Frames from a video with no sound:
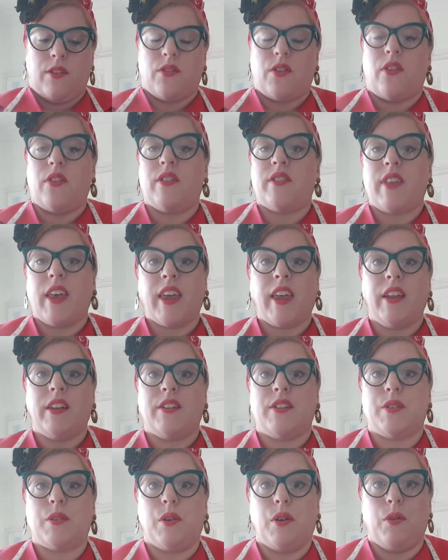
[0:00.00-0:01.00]
So the
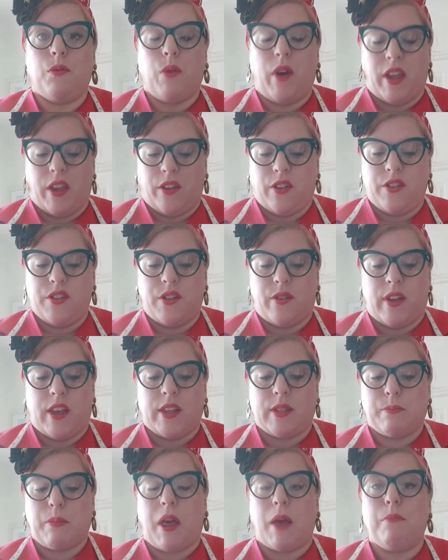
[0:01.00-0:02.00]
second way you could do it
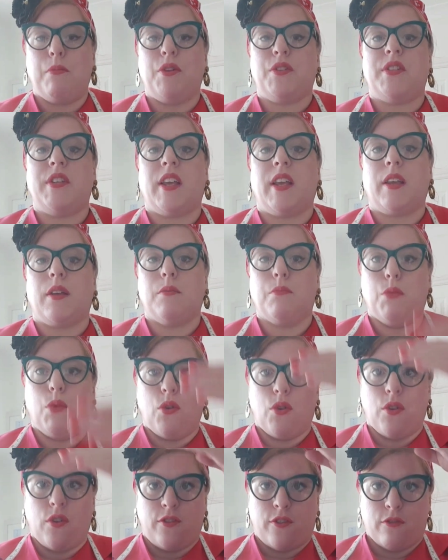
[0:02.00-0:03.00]
is by putting
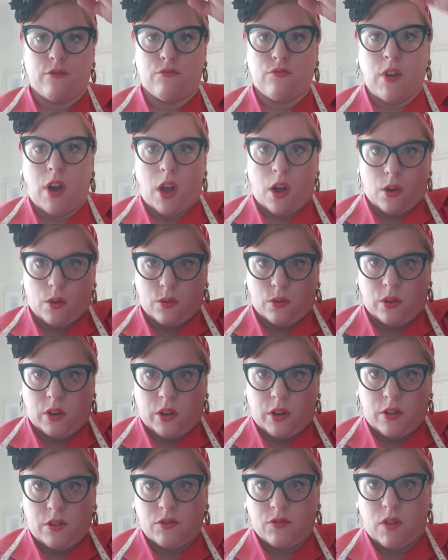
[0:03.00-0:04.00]
more of a roll
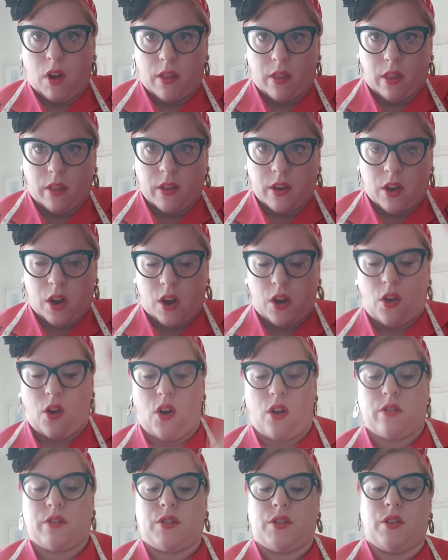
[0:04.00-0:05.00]
rather than a
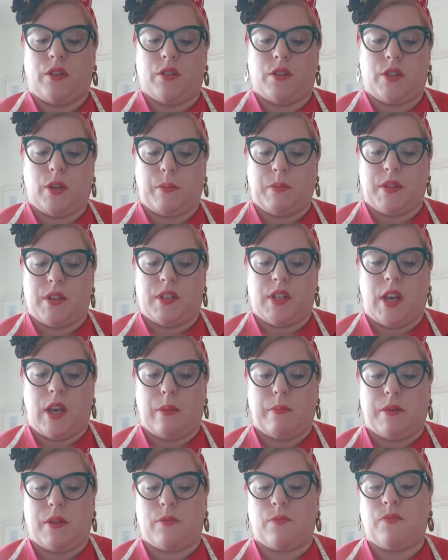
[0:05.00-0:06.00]
knot on the top of the
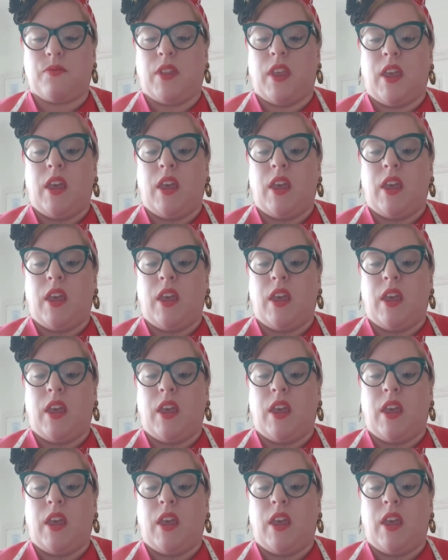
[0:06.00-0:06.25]
turban.